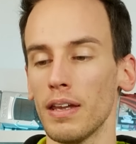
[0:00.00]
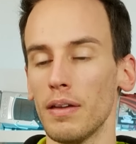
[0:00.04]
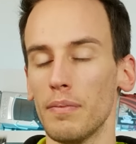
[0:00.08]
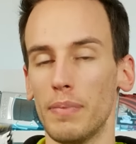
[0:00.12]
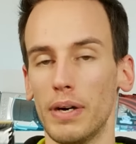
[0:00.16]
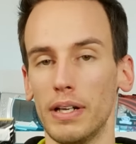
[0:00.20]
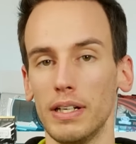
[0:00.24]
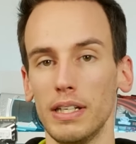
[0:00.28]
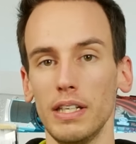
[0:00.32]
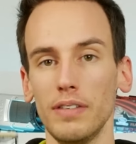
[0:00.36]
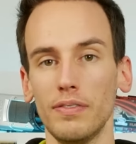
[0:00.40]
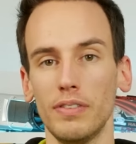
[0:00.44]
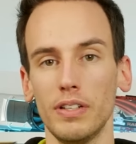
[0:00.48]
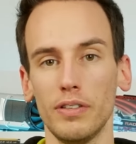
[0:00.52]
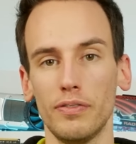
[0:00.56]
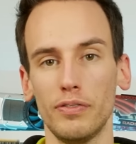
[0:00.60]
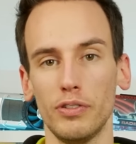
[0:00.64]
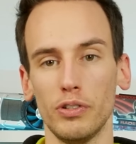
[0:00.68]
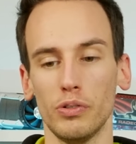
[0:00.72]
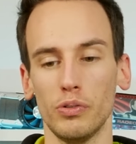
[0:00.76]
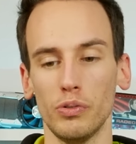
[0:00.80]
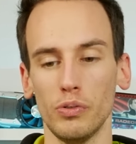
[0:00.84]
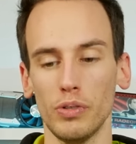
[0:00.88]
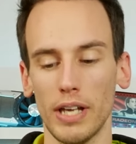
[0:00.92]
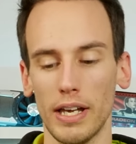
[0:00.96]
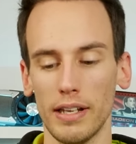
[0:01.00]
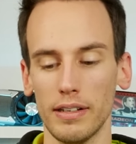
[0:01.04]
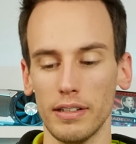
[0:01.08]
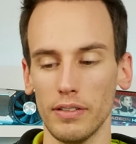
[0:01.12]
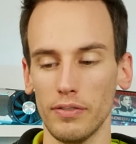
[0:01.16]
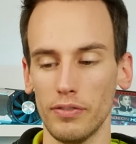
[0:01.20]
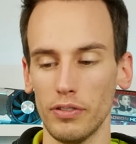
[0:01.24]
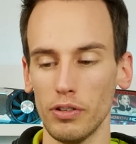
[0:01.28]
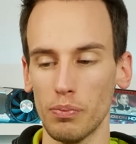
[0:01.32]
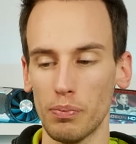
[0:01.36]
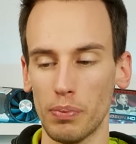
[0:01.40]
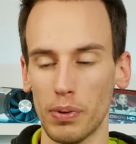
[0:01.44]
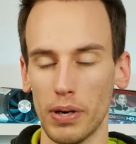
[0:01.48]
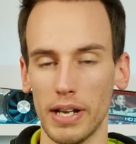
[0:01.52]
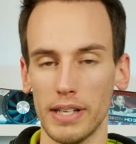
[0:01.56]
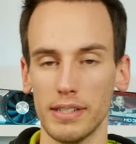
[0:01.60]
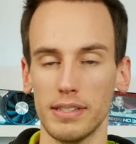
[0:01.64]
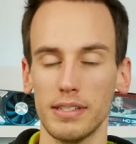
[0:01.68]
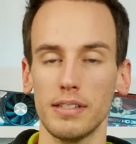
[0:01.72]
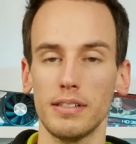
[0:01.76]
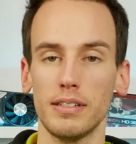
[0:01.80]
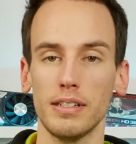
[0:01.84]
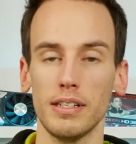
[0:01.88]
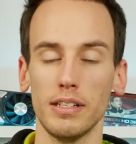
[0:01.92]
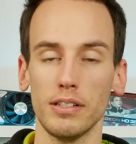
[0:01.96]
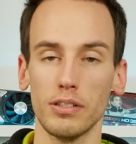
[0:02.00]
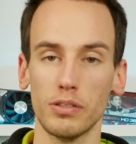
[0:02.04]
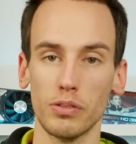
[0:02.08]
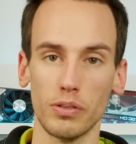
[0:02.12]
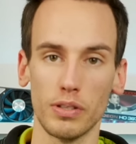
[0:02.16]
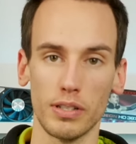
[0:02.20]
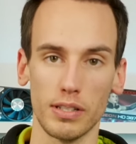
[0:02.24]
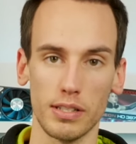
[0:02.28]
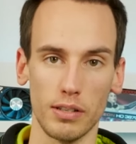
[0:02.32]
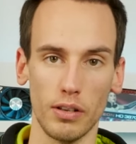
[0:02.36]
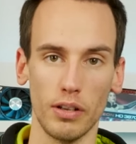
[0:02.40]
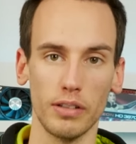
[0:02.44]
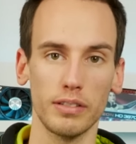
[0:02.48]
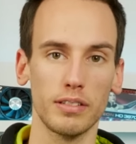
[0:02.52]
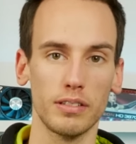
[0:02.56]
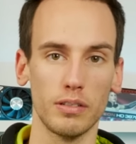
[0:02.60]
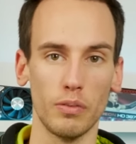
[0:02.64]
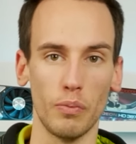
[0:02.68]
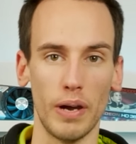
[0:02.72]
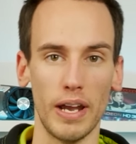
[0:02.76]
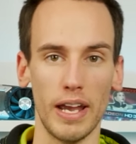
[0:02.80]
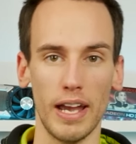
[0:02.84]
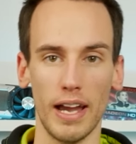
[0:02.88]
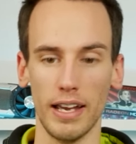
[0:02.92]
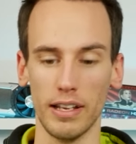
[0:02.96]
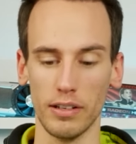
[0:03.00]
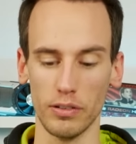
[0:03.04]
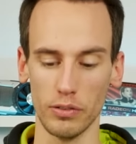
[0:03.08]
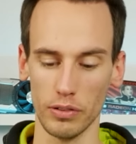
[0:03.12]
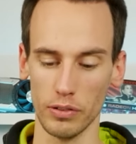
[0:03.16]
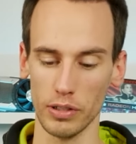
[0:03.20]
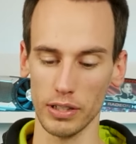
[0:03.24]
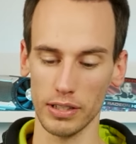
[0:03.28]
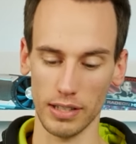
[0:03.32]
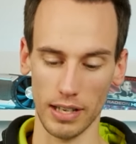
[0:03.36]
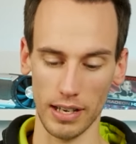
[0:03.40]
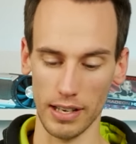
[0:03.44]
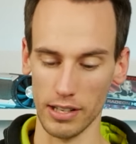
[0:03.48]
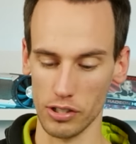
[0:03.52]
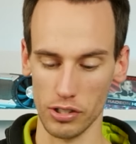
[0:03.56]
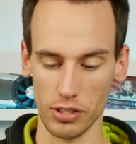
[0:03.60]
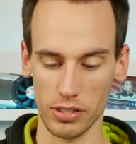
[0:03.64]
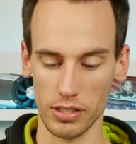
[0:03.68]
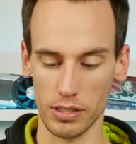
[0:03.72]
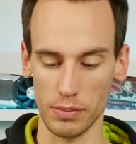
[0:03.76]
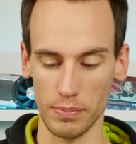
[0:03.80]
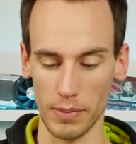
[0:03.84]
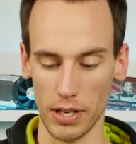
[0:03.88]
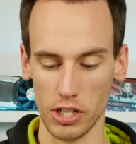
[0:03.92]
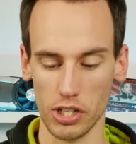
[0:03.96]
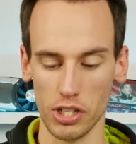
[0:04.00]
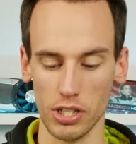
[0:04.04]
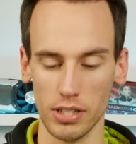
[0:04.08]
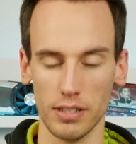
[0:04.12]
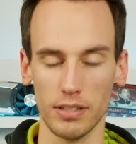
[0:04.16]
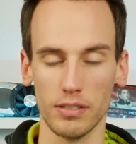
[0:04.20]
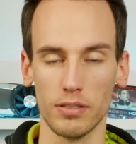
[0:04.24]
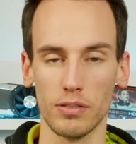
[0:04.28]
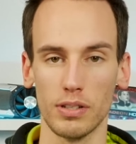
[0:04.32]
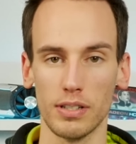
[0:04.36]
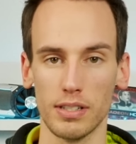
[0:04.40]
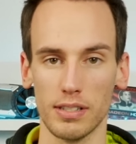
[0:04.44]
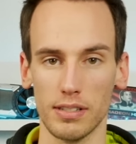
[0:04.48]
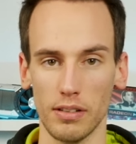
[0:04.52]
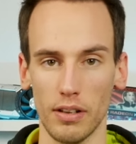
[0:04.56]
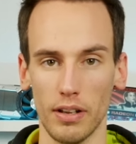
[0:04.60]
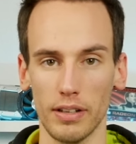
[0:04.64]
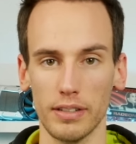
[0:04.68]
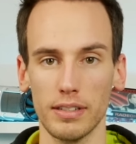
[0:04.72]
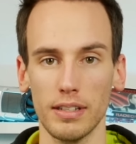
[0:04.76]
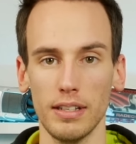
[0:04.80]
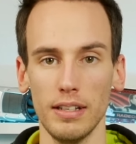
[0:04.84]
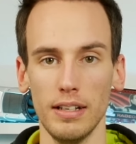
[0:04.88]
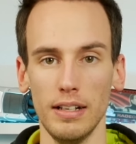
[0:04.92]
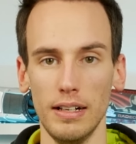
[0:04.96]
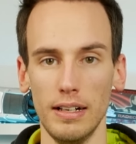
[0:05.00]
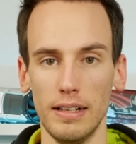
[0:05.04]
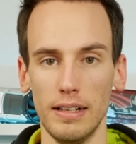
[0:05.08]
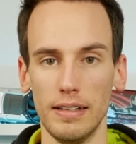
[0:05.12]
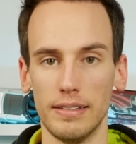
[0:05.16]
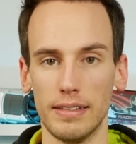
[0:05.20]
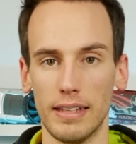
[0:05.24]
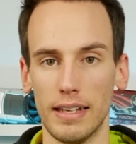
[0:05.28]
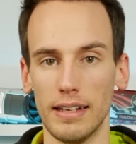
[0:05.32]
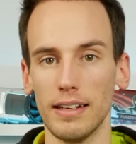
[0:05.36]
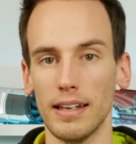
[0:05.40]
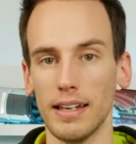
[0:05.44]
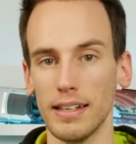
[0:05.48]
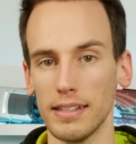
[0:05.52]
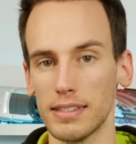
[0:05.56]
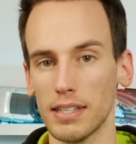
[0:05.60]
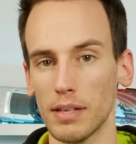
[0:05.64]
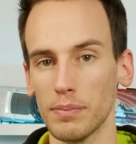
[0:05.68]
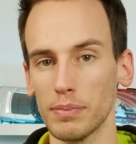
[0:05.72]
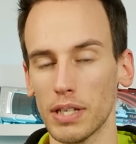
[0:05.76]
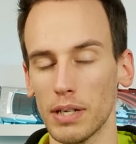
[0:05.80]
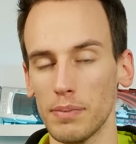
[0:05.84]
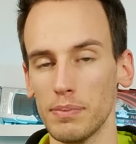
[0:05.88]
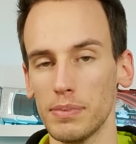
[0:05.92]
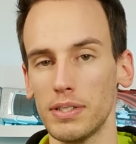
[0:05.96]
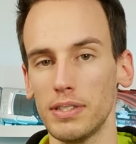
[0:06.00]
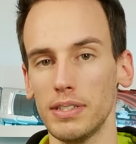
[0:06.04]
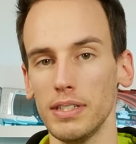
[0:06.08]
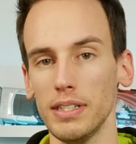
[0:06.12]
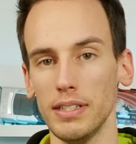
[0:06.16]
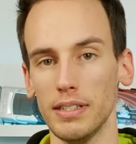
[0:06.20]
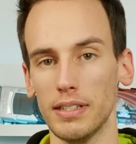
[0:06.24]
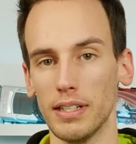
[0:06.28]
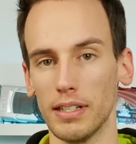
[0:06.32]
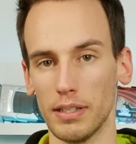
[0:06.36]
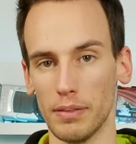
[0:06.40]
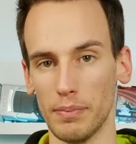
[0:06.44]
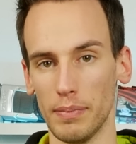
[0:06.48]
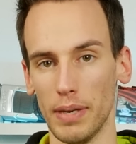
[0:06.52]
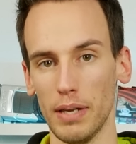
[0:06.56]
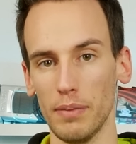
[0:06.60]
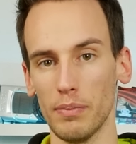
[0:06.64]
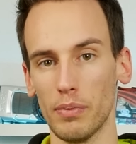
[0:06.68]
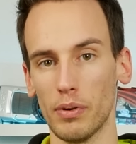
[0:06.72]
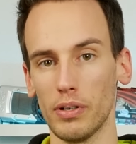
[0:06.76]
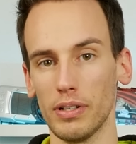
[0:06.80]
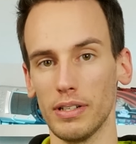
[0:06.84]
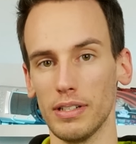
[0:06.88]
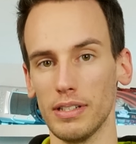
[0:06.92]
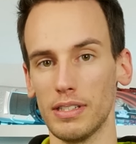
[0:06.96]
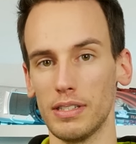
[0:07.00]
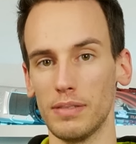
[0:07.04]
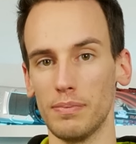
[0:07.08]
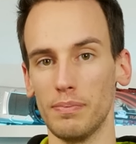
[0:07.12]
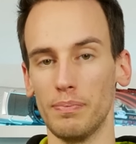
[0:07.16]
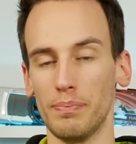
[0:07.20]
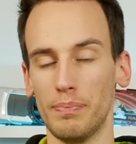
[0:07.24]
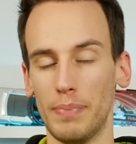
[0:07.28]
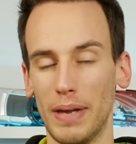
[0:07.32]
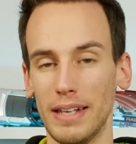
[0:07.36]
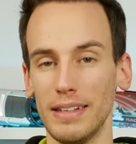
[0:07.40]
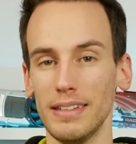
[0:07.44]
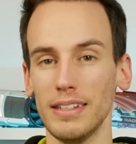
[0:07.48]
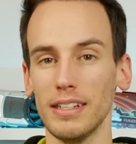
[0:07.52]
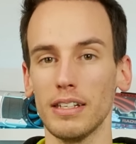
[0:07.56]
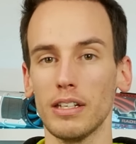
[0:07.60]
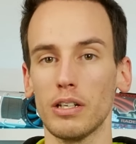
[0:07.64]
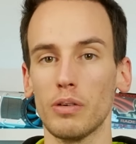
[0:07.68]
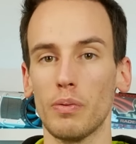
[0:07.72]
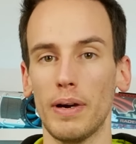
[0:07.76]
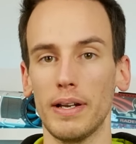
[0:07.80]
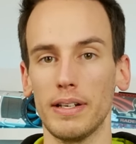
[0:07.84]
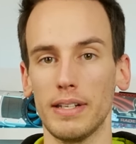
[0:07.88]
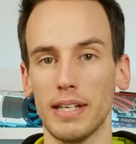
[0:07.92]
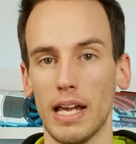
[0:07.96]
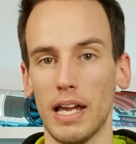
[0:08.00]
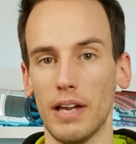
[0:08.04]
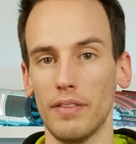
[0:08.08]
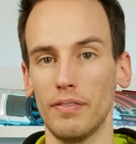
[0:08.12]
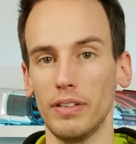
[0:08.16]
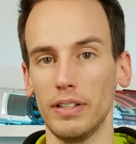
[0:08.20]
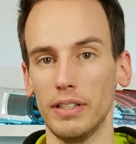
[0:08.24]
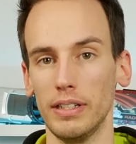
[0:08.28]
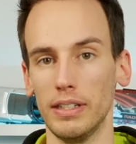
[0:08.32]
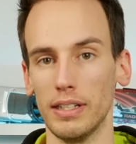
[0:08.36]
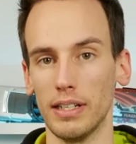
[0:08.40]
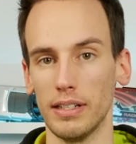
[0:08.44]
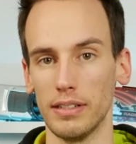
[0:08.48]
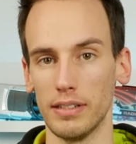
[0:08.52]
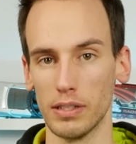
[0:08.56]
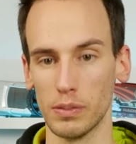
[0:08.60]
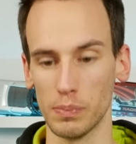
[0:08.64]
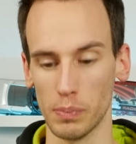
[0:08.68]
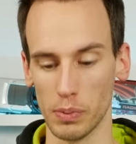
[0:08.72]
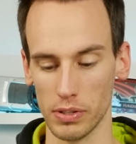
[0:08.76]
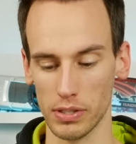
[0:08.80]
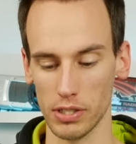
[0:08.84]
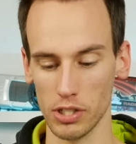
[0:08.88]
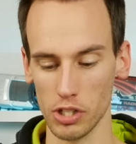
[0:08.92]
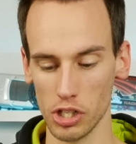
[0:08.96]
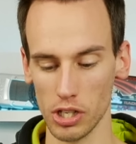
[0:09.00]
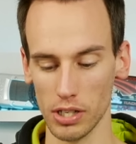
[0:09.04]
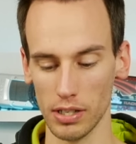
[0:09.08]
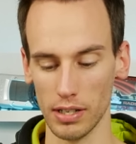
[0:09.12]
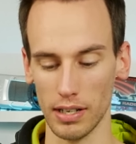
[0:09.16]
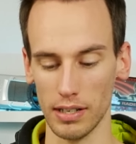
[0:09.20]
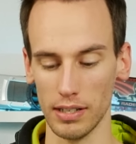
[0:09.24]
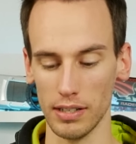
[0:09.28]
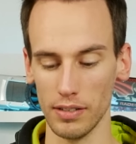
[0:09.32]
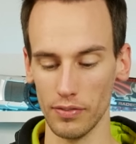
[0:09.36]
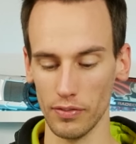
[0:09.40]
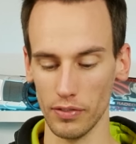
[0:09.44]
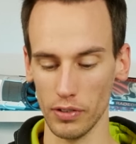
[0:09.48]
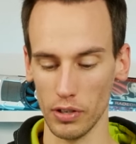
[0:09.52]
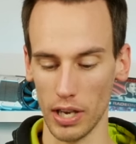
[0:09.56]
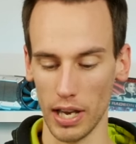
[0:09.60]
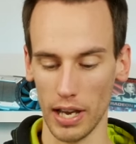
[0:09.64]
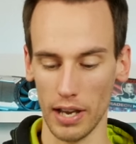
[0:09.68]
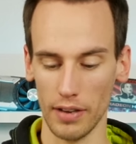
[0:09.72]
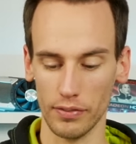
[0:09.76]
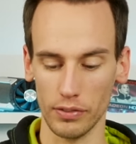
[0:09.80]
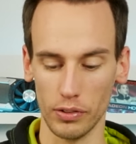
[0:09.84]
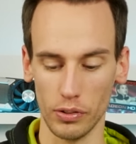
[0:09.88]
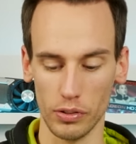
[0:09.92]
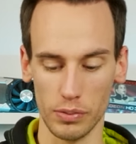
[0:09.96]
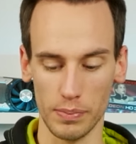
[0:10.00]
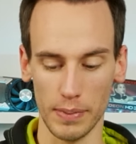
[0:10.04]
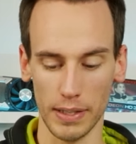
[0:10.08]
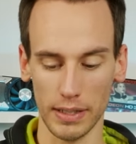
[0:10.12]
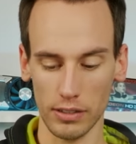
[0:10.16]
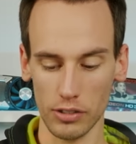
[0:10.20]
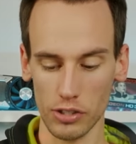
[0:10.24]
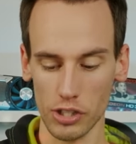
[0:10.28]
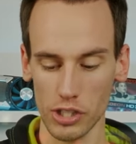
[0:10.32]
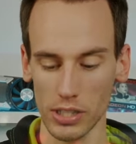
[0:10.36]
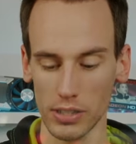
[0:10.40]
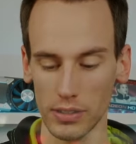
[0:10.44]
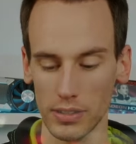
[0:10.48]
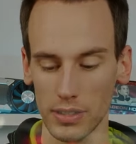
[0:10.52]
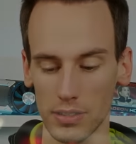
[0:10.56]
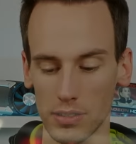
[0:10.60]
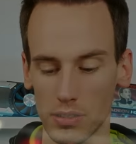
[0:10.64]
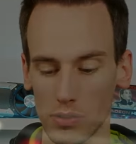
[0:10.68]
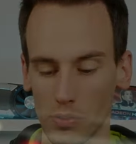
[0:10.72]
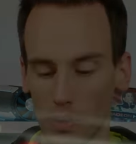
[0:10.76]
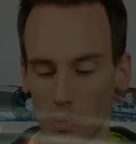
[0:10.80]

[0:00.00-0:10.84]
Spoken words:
But even if you do that, if you press it into the slot, the way I do it, I just smash it into the slot, then I sometimes see that the mainboard is bending quite heavily at this position. And if you have those metal shieldings